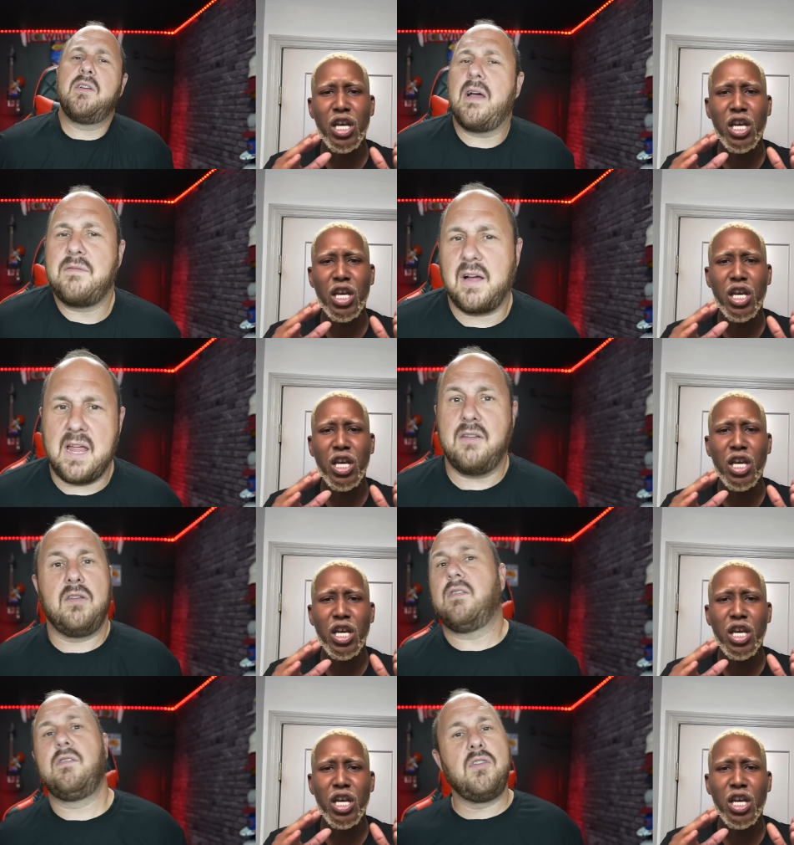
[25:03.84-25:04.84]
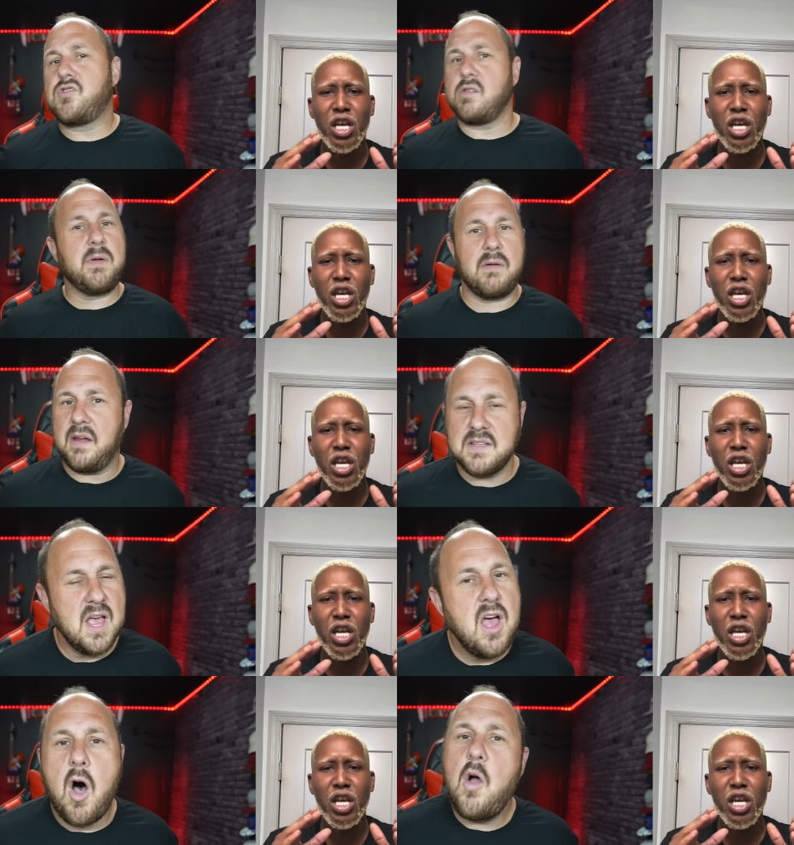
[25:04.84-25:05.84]
Speaker 1: you have, again, you shouldn't be around kids.
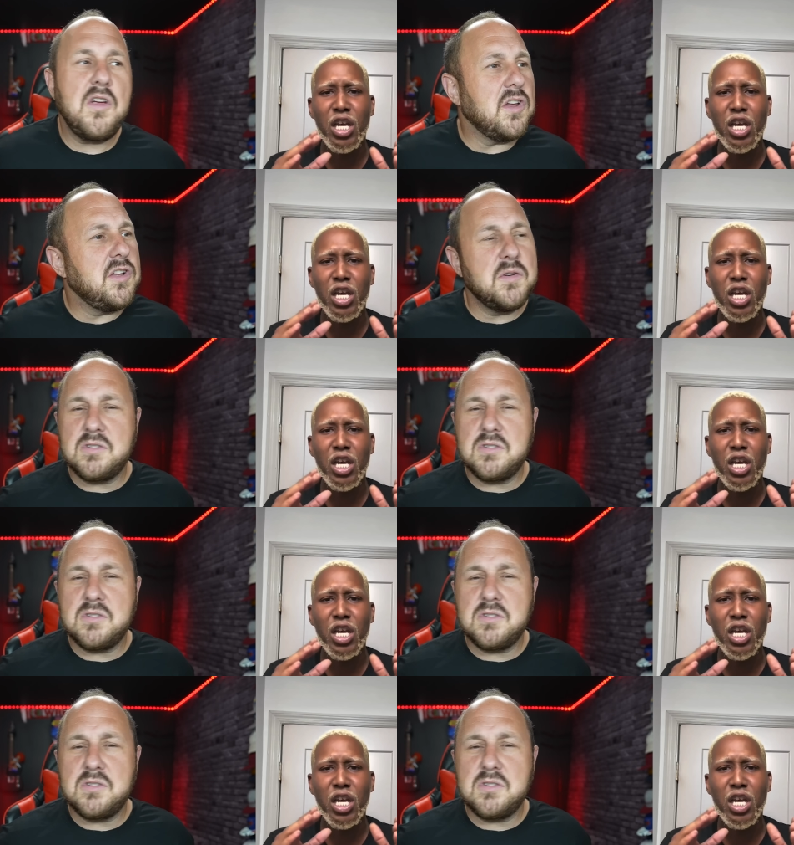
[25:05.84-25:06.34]
All you're going to do